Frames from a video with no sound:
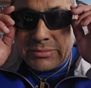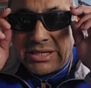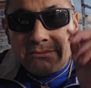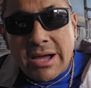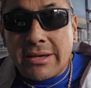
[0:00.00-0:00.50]

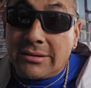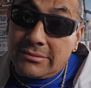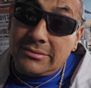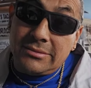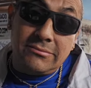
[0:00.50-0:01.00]
Eat my,
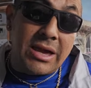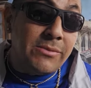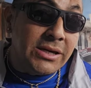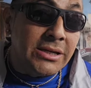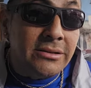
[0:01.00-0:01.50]

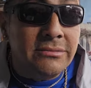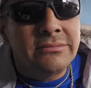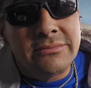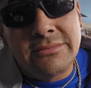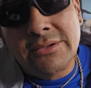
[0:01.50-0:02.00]
maybe eat
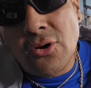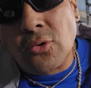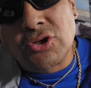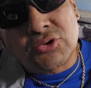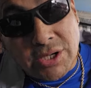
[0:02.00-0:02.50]

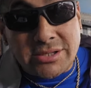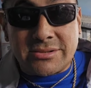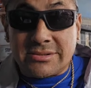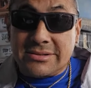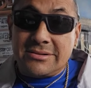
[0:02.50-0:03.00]
on the streets,
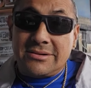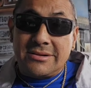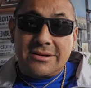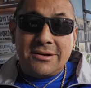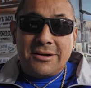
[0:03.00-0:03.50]

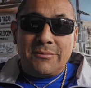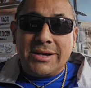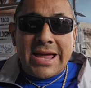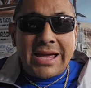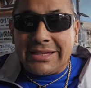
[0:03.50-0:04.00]

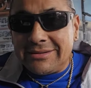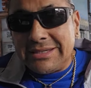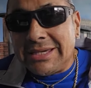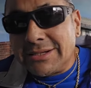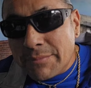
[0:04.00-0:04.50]
but not
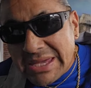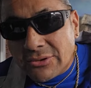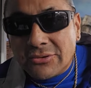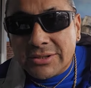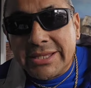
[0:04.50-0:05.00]
eat a
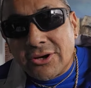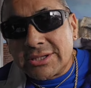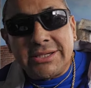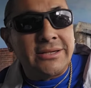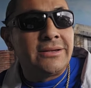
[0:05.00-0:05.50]
meal,
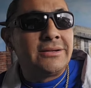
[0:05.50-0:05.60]
literally.